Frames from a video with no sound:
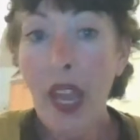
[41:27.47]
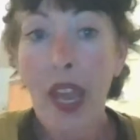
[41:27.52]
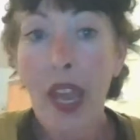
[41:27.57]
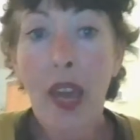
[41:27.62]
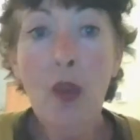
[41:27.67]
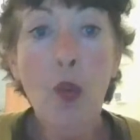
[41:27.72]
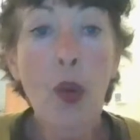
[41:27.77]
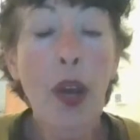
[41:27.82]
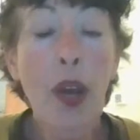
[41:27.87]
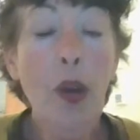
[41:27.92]

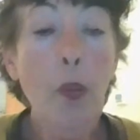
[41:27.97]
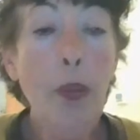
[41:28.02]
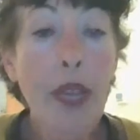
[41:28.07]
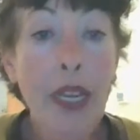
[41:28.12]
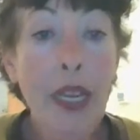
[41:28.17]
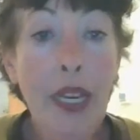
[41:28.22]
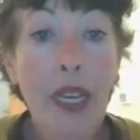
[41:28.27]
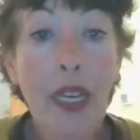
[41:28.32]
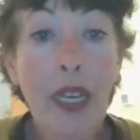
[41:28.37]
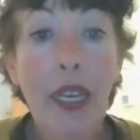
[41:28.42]
and well
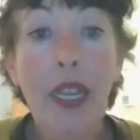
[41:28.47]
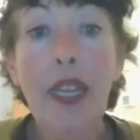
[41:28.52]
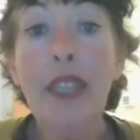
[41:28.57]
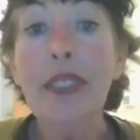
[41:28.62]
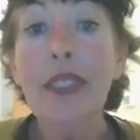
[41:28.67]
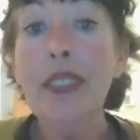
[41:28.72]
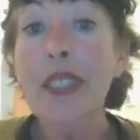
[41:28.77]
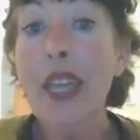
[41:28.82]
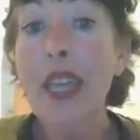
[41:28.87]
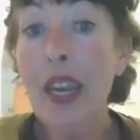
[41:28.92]
being
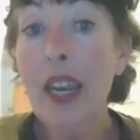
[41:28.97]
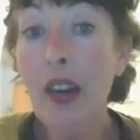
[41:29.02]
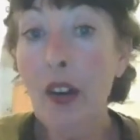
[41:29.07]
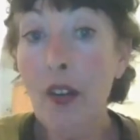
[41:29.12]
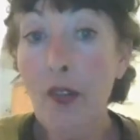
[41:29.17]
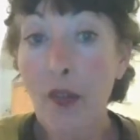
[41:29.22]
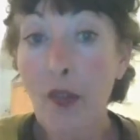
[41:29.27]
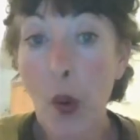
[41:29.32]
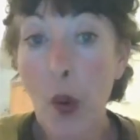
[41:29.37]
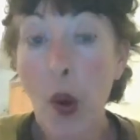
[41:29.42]
is cared
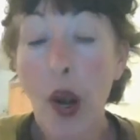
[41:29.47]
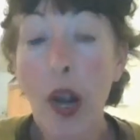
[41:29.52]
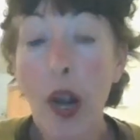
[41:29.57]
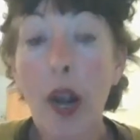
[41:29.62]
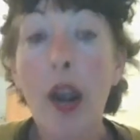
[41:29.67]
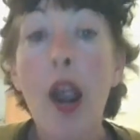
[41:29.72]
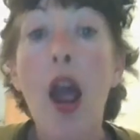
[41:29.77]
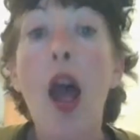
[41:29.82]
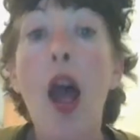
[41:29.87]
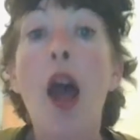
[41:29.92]

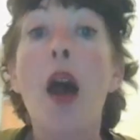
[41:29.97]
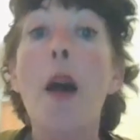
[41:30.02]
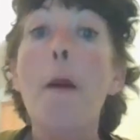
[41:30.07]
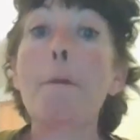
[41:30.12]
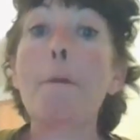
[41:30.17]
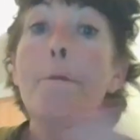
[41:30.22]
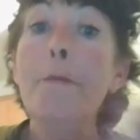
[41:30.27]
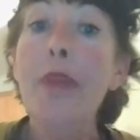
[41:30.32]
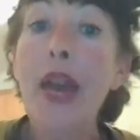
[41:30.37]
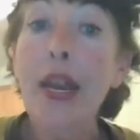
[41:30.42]
for
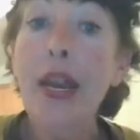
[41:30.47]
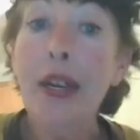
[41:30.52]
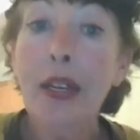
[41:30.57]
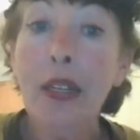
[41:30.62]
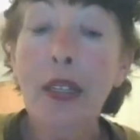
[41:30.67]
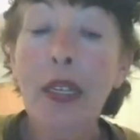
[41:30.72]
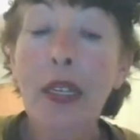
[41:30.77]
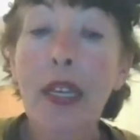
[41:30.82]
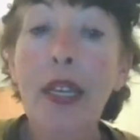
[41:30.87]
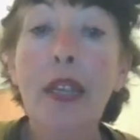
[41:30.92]

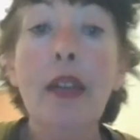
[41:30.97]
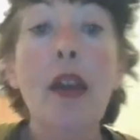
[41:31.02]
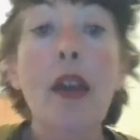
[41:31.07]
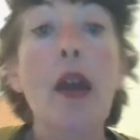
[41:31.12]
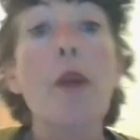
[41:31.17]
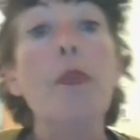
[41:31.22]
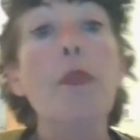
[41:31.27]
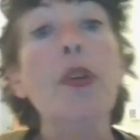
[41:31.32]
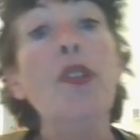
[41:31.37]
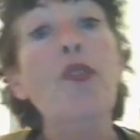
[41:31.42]
medically
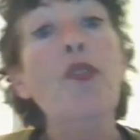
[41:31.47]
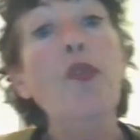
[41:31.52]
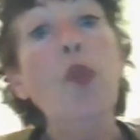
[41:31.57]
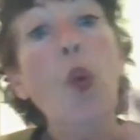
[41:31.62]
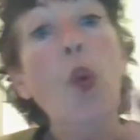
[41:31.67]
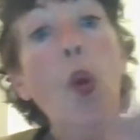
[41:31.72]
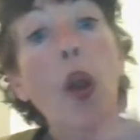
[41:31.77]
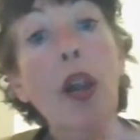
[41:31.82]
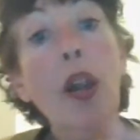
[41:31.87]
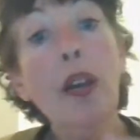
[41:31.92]

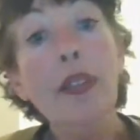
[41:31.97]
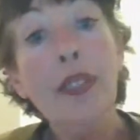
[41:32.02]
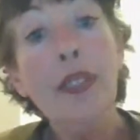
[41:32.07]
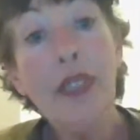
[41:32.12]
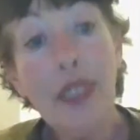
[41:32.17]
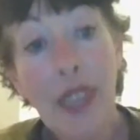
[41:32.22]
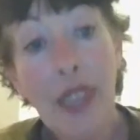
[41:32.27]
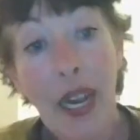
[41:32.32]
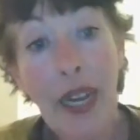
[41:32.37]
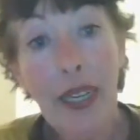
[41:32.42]
before
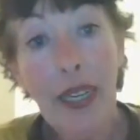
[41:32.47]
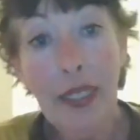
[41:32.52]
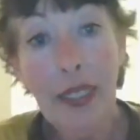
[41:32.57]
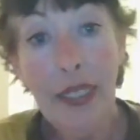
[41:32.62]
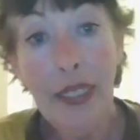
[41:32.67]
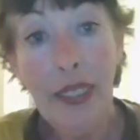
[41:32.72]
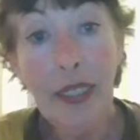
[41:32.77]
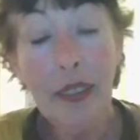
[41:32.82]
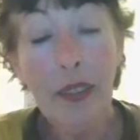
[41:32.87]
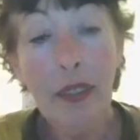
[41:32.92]

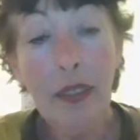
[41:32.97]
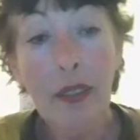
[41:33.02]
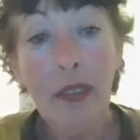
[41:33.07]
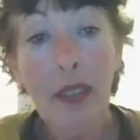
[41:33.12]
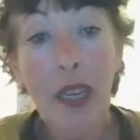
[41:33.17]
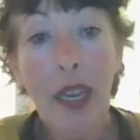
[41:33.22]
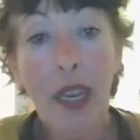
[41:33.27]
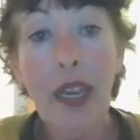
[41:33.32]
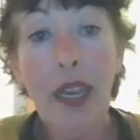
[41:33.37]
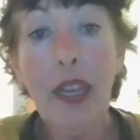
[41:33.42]
styling.
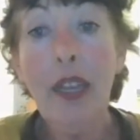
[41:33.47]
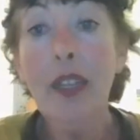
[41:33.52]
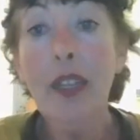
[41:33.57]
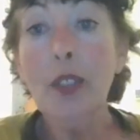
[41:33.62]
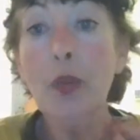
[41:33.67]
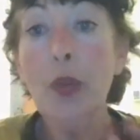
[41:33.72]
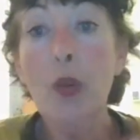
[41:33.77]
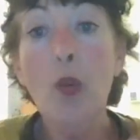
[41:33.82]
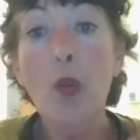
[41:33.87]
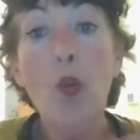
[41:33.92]
Okay. Because
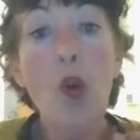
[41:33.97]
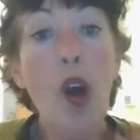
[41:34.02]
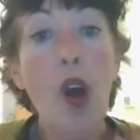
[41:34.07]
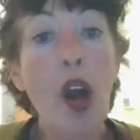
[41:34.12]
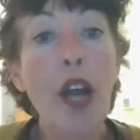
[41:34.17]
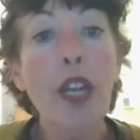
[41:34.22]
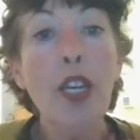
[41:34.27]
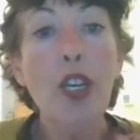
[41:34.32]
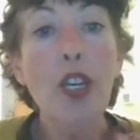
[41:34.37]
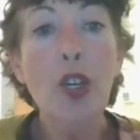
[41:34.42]
we
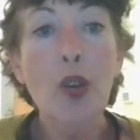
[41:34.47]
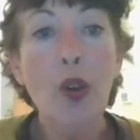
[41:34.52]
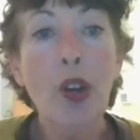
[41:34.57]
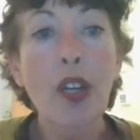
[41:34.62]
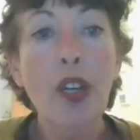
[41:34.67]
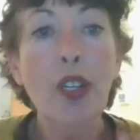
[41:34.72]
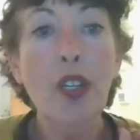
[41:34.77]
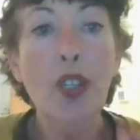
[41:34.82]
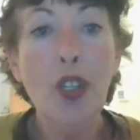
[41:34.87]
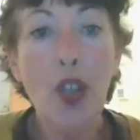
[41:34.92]
want
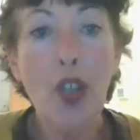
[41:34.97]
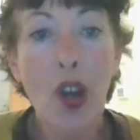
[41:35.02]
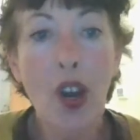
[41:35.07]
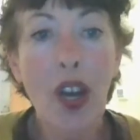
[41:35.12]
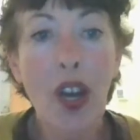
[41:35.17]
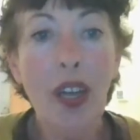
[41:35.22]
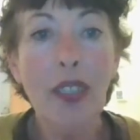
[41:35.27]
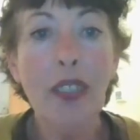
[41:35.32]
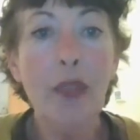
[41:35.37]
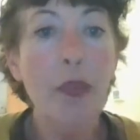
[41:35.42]
your
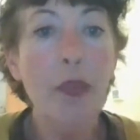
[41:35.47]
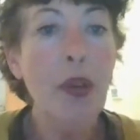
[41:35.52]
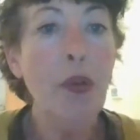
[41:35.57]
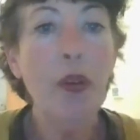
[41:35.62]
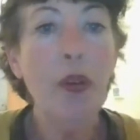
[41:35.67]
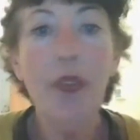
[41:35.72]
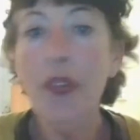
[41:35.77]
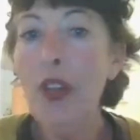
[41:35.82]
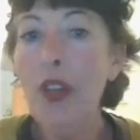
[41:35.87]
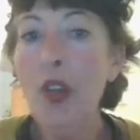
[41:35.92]
dog to be
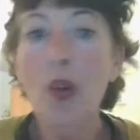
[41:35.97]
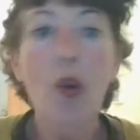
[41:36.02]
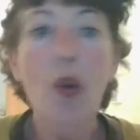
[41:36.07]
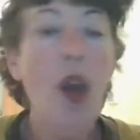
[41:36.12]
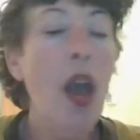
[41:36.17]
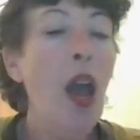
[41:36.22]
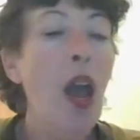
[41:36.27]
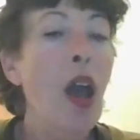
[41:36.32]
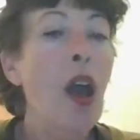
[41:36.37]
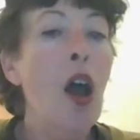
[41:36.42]
with you
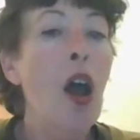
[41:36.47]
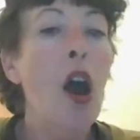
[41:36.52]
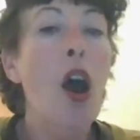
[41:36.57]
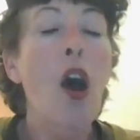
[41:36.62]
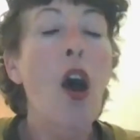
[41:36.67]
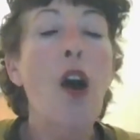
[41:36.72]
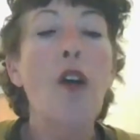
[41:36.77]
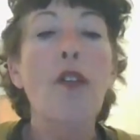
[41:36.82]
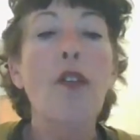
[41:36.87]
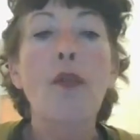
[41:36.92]

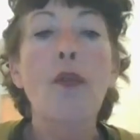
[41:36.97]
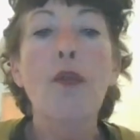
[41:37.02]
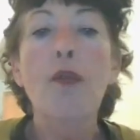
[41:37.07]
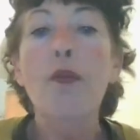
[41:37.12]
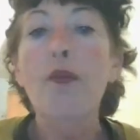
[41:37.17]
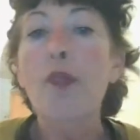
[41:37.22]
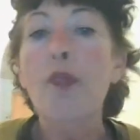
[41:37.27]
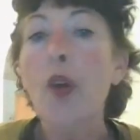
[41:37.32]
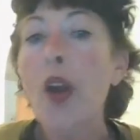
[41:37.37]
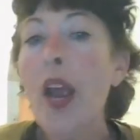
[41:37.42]

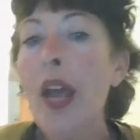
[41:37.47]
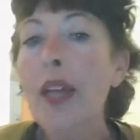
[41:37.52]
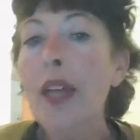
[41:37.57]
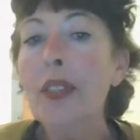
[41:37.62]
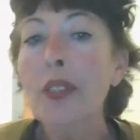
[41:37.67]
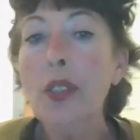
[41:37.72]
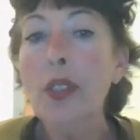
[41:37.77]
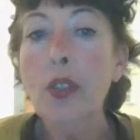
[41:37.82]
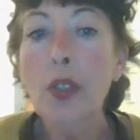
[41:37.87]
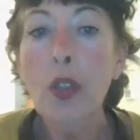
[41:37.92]
for
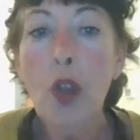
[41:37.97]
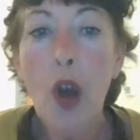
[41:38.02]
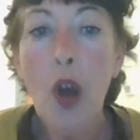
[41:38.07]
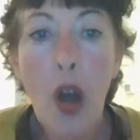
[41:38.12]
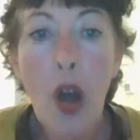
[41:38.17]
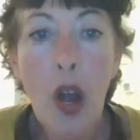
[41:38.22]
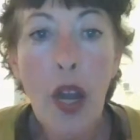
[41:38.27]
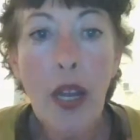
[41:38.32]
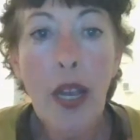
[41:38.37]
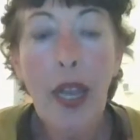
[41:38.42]
as
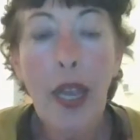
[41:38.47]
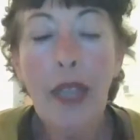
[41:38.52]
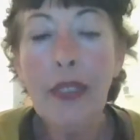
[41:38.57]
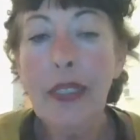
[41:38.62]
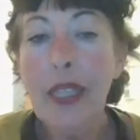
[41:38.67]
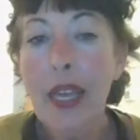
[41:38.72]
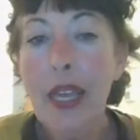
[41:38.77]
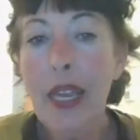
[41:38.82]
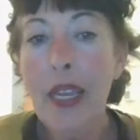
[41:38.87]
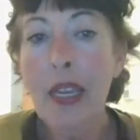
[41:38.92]
long as
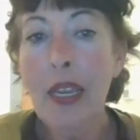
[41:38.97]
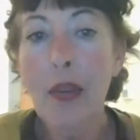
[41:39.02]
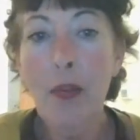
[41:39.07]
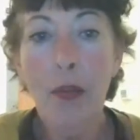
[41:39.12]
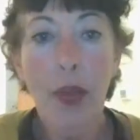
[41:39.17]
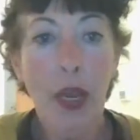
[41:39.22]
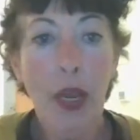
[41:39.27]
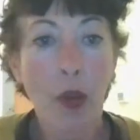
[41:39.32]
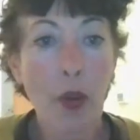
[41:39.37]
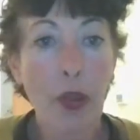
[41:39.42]
they can
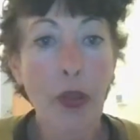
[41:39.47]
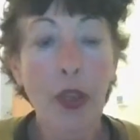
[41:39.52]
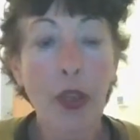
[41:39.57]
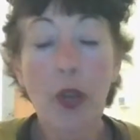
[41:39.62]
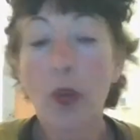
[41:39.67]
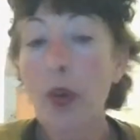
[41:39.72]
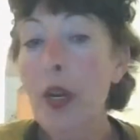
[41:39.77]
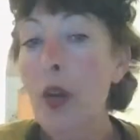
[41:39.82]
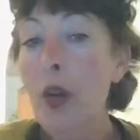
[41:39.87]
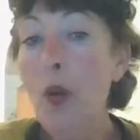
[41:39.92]
be with you.
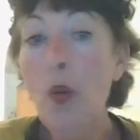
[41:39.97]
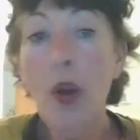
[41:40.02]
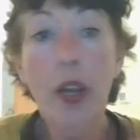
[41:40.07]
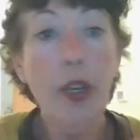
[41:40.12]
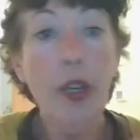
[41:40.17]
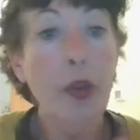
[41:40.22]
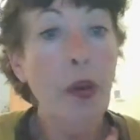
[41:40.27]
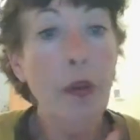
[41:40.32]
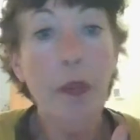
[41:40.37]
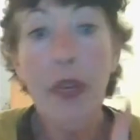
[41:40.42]
We don't want
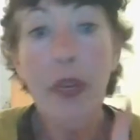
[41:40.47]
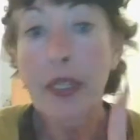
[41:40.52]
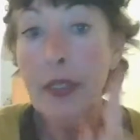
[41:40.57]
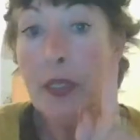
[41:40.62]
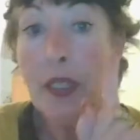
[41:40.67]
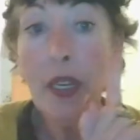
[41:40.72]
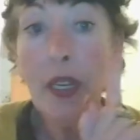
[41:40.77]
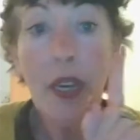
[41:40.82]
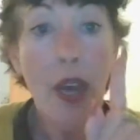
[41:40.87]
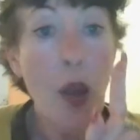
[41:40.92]
you to miss
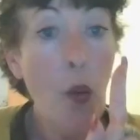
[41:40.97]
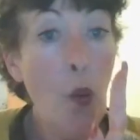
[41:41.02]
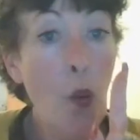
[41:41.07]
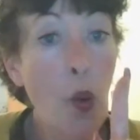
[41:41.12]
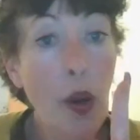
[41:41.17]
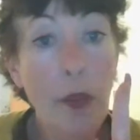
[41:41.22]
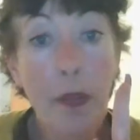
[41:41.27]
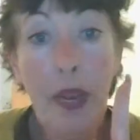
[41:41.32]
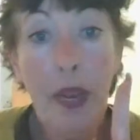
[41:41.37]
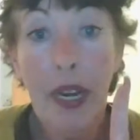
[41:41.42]
not
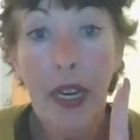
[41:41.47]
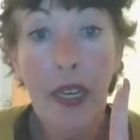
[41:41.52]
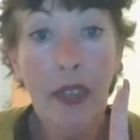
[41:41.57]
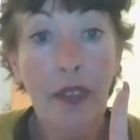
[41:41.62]
one minute,